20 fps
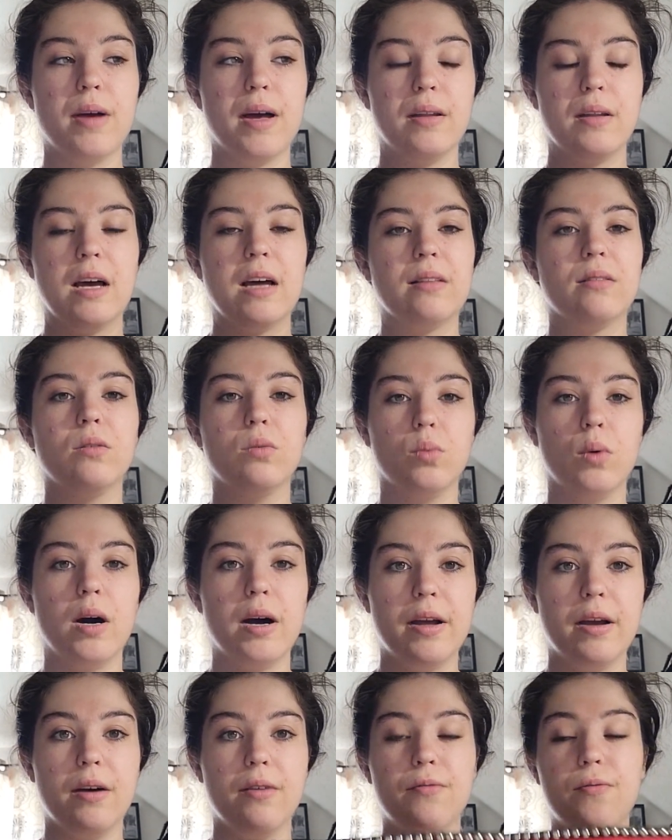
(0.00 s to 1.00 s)
and add the
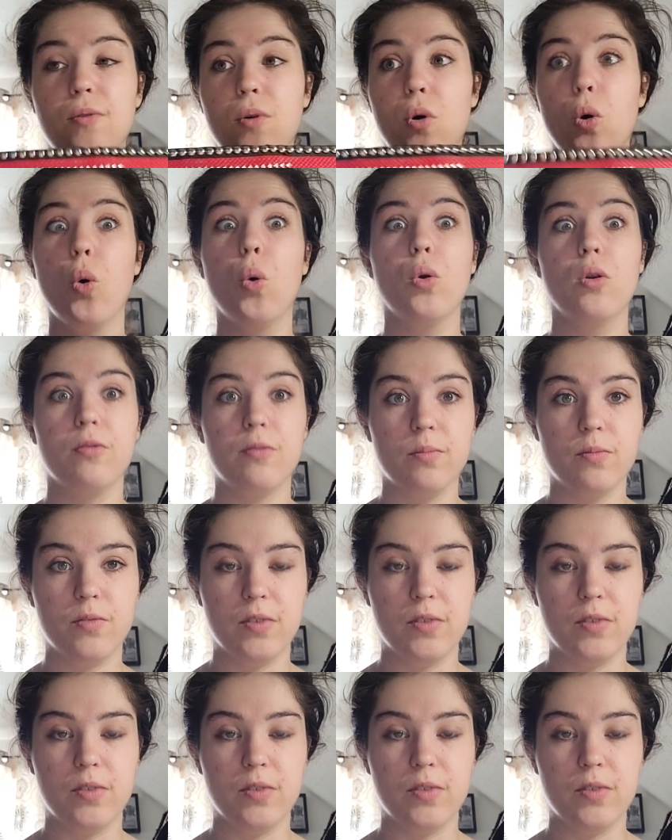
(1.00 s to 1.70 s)
wire for all of them